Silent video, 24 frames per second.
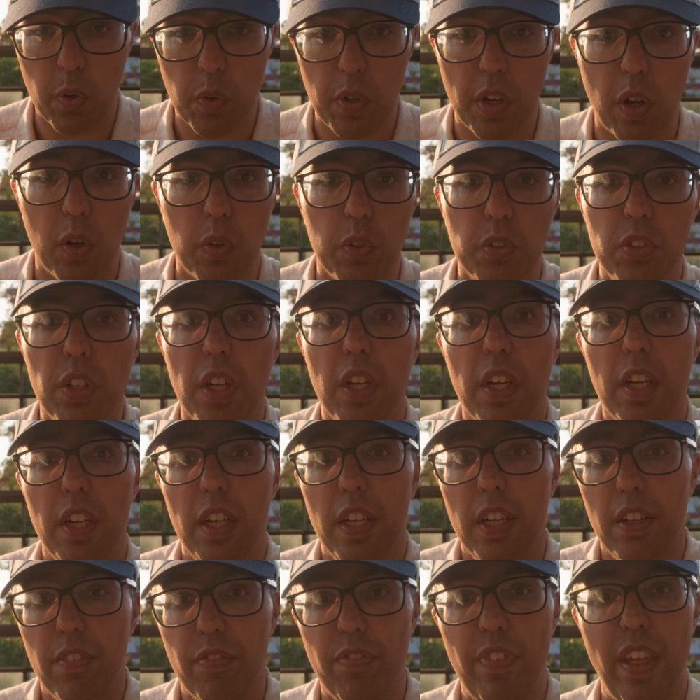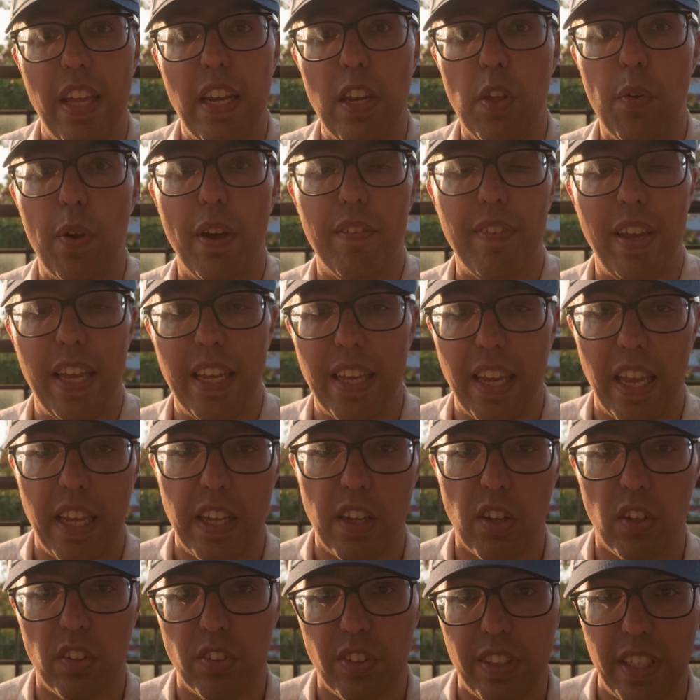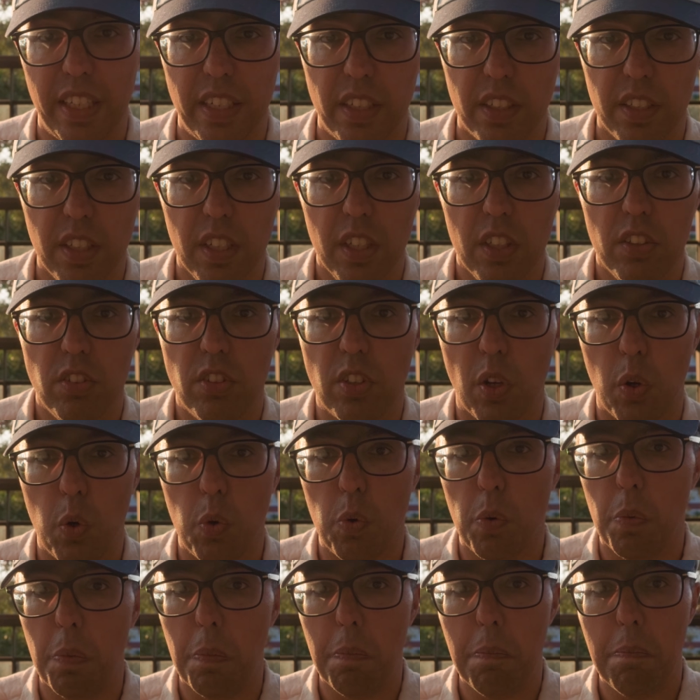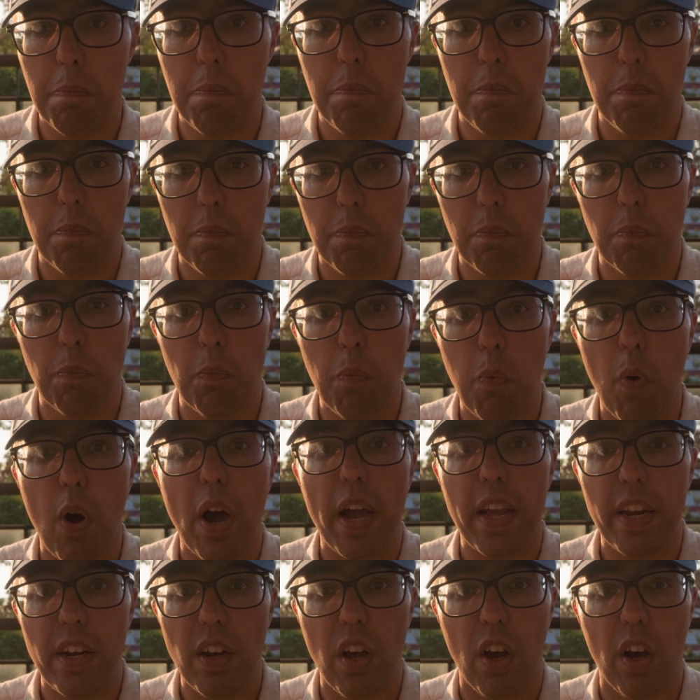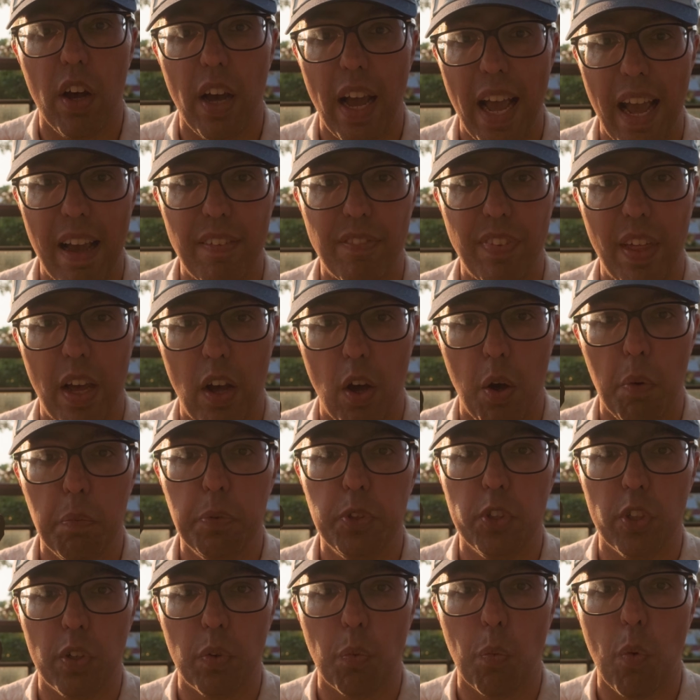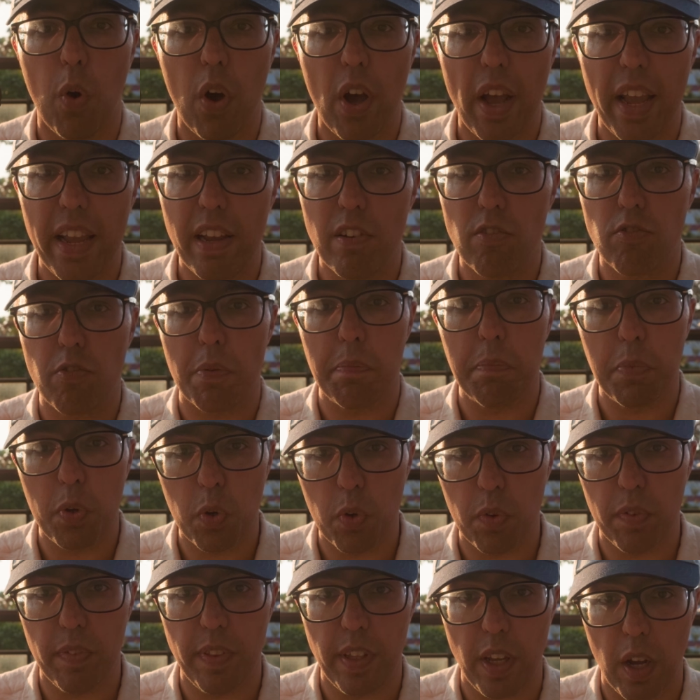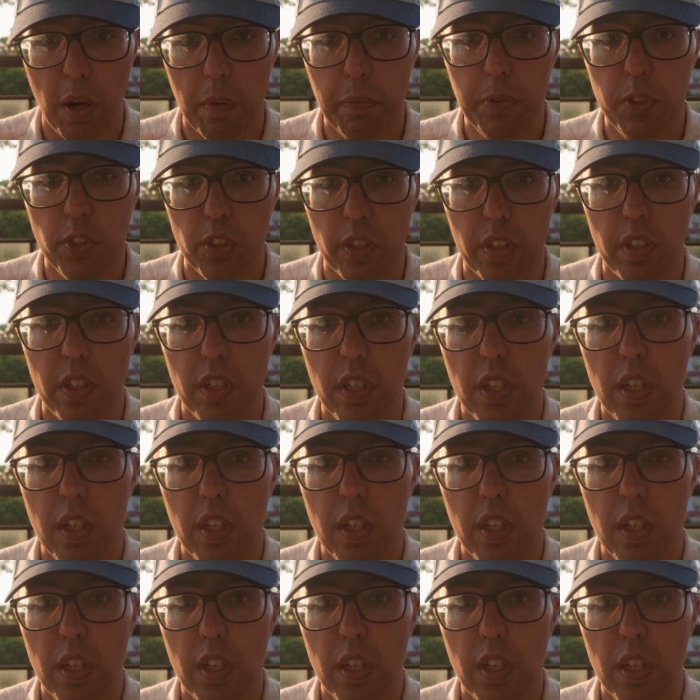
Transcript: knows, then you have 8K content. So why not have that option? Why remove the option?